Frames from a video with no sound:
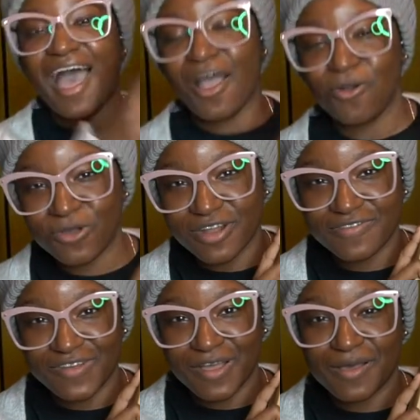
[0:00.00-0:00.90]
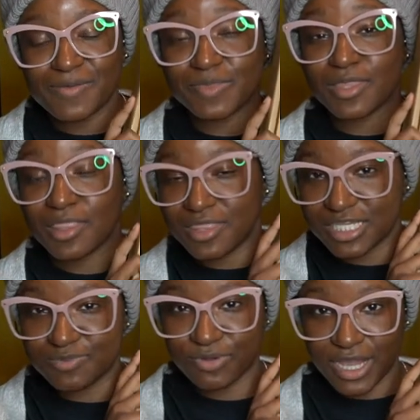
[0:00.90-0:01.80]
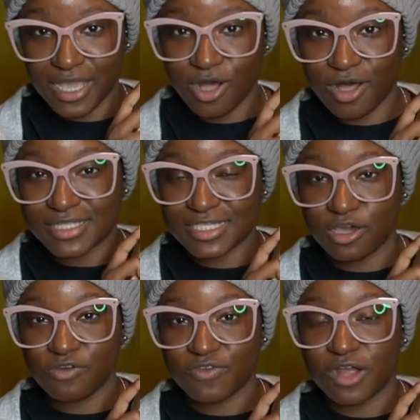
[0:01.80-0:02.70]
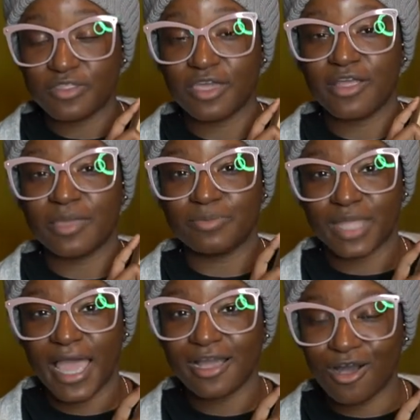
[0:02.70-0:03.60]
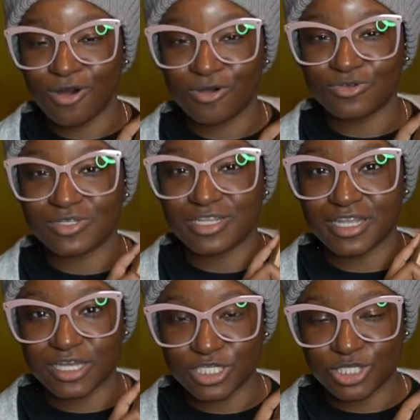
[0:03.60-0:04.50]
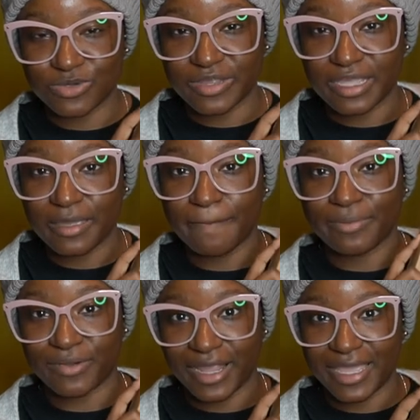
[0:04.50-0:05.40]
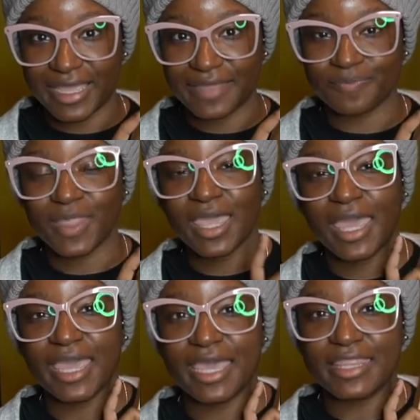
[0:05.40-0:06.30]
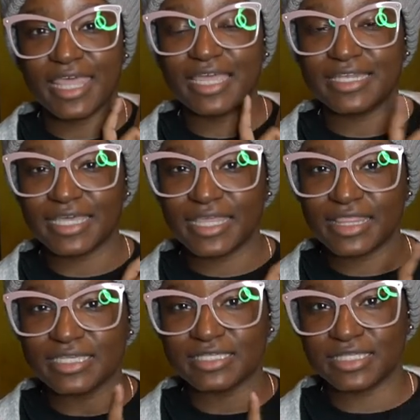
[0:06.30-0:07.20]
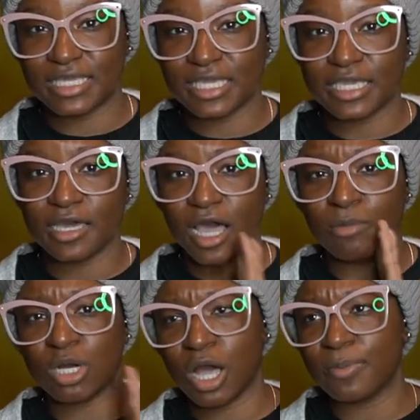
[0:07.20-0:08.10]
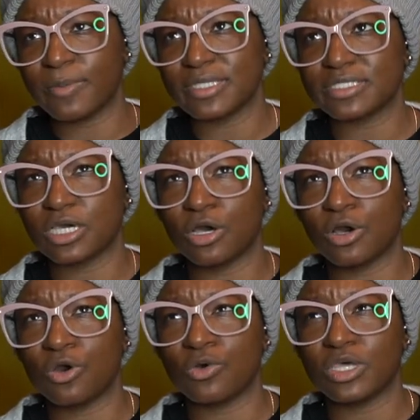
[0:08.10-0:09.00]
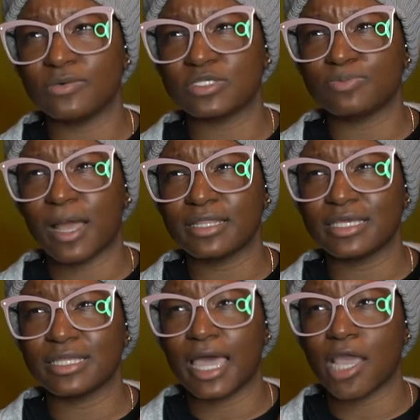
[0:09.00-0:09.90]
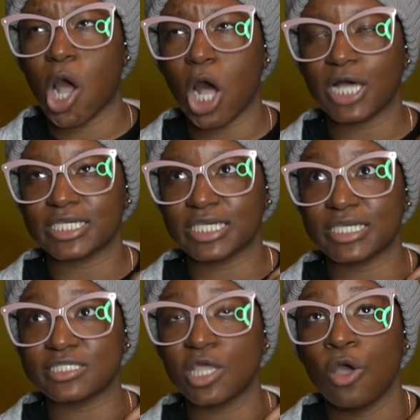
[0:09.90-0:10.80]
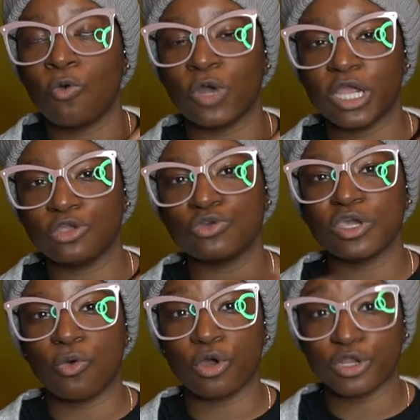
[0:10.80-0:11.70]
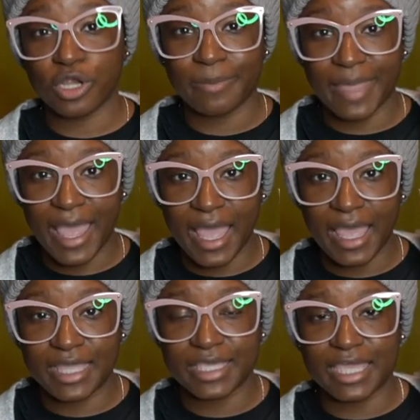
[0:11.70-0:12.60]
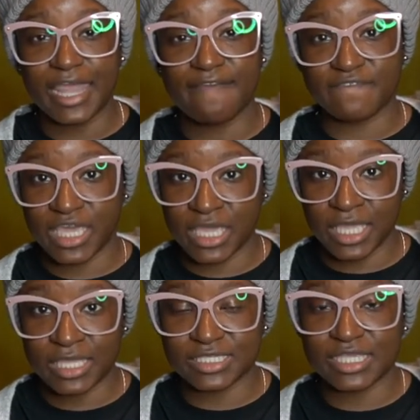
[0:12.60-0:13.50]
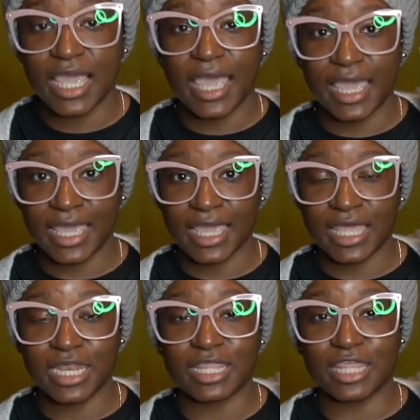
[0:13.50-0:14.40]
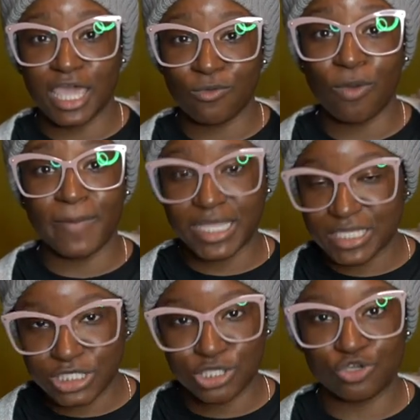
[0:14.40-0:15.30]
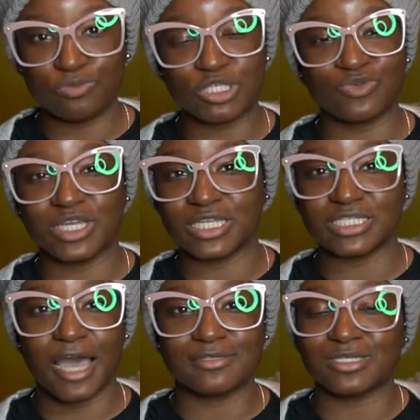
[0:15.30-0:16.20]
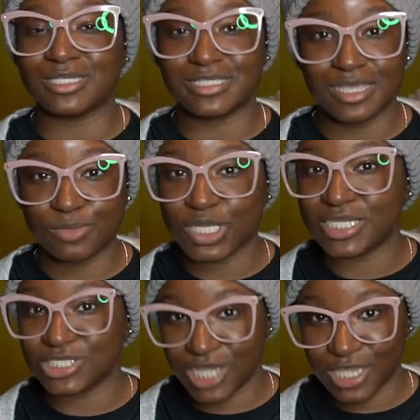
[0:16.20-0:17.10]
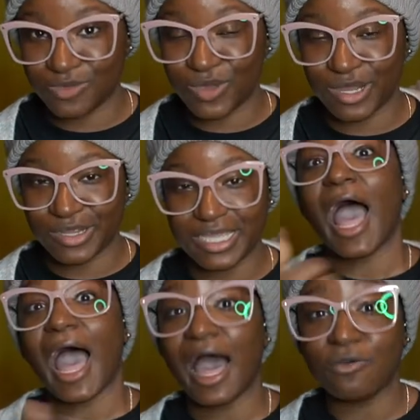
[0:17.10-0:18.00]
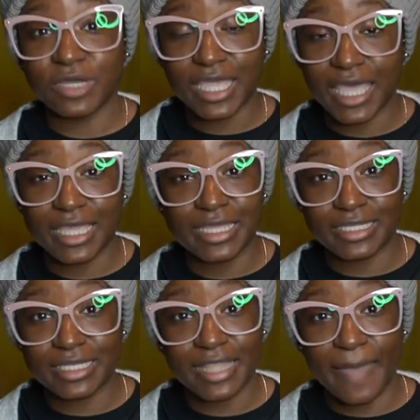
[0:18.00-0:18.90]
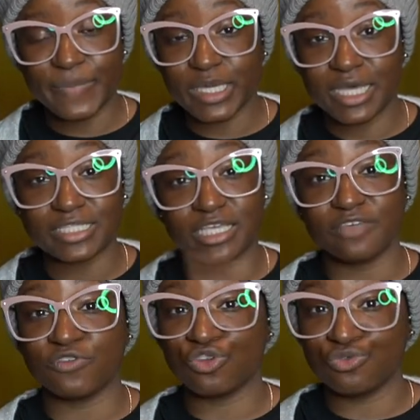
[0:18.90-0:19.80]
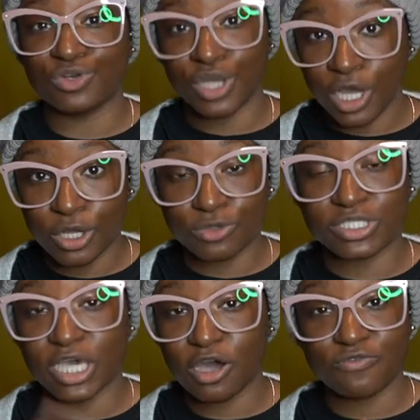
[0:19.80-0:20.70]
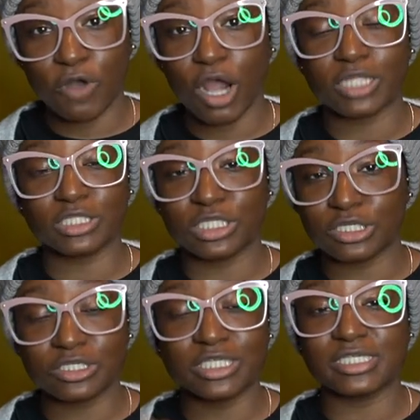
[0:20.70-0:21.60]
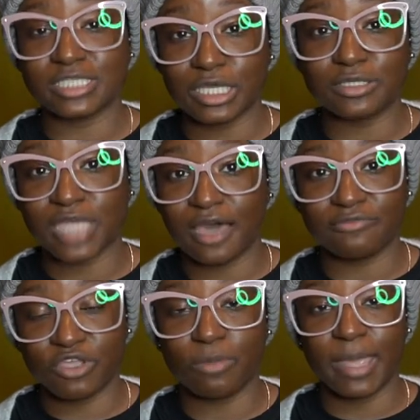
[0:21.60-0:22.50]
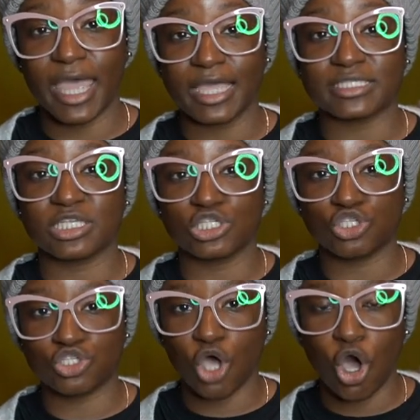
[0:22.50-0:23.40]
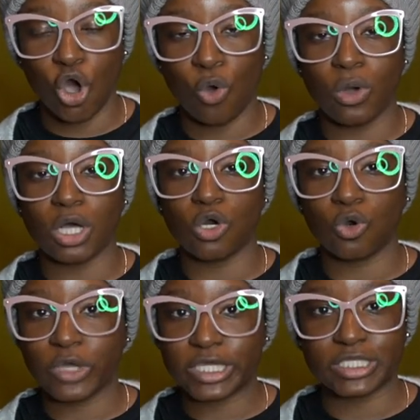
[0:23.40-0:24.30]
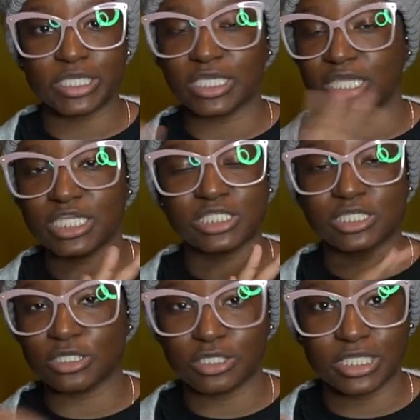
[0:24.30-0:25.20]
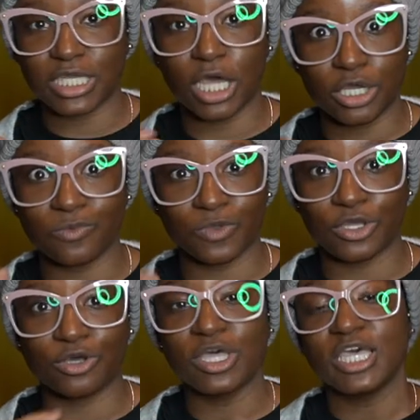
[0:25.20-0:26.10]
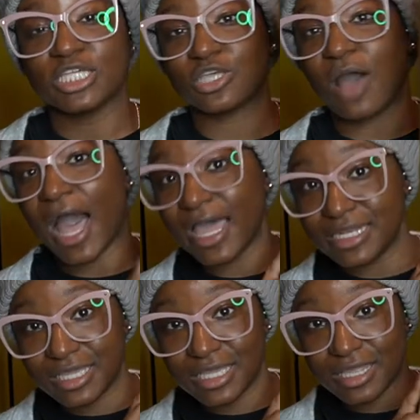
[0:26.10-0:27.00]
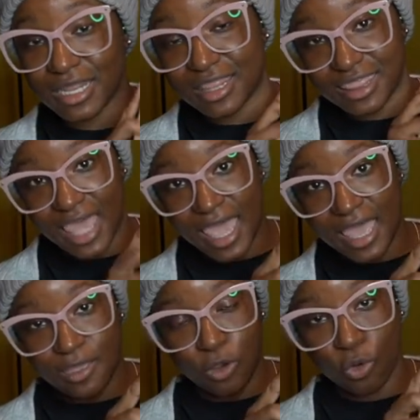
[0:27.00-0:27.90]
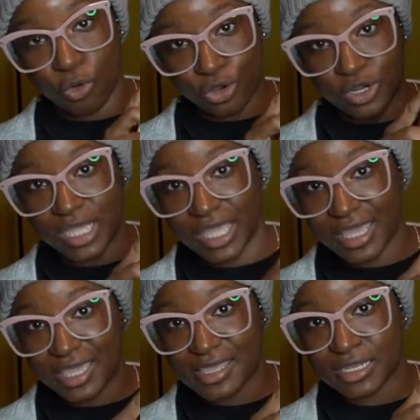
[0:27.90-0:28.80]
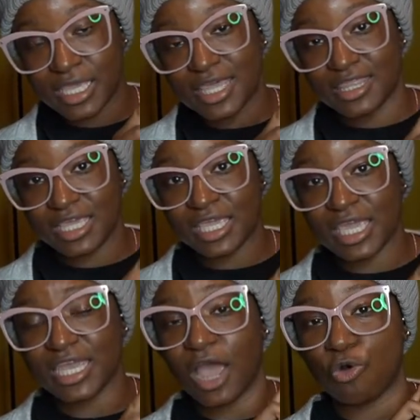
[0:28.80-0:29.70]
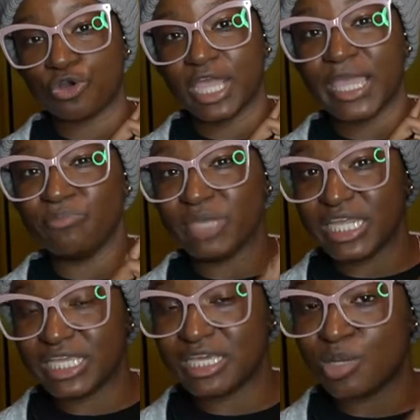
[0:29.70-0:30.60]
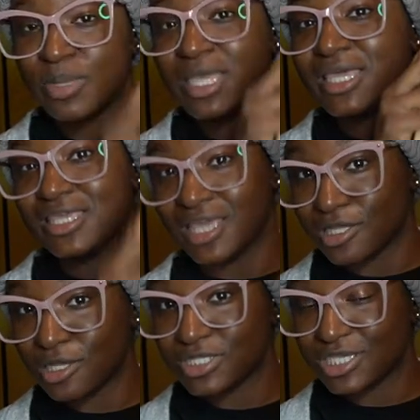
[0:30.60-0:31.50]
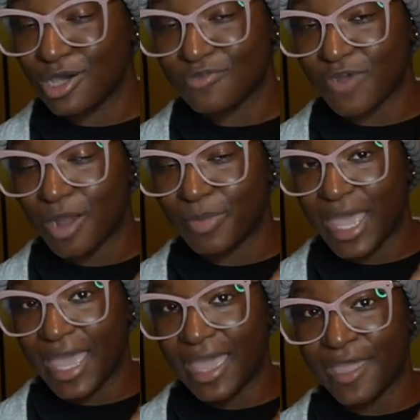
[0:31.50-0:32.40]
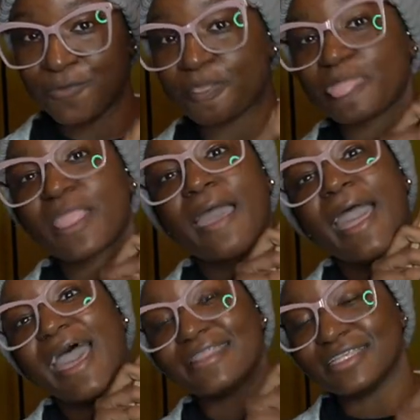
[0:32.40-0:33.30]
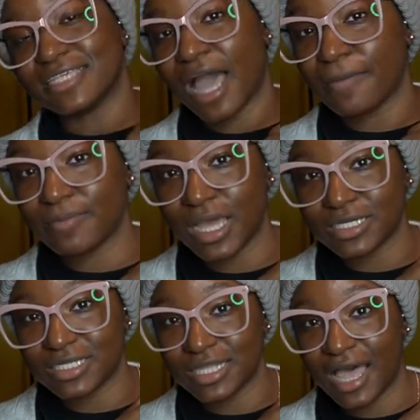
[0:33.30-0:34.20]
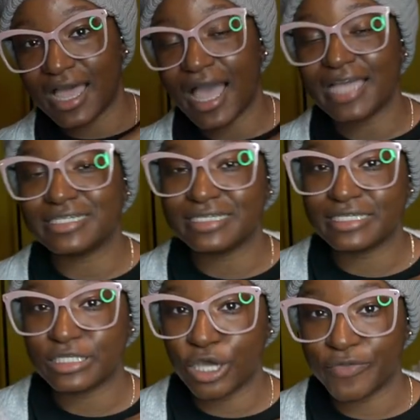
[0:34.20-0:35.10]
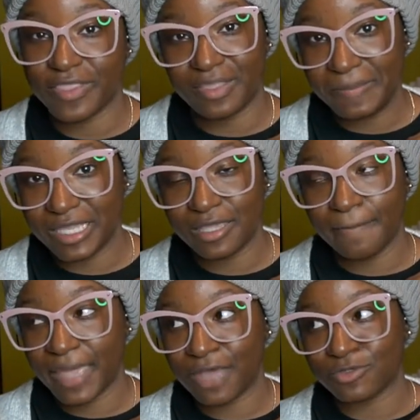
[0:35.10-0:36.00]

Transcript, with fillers: I ordered from this brand called Telfar. They're a black owned luxury brand. And they did this thing um, a couple months ago. It was probably in like August where you can order your bag in advance and they will mail it to you between the times of December and January. I went ahead and did that because if you know, Telfar literally sells out of their bags so quickly. It is literally unreal. So I did that order ahead thing and I ordered a medium yellow telfar bag. At the time, I'm not gonna lie, I didn't know that the medium bag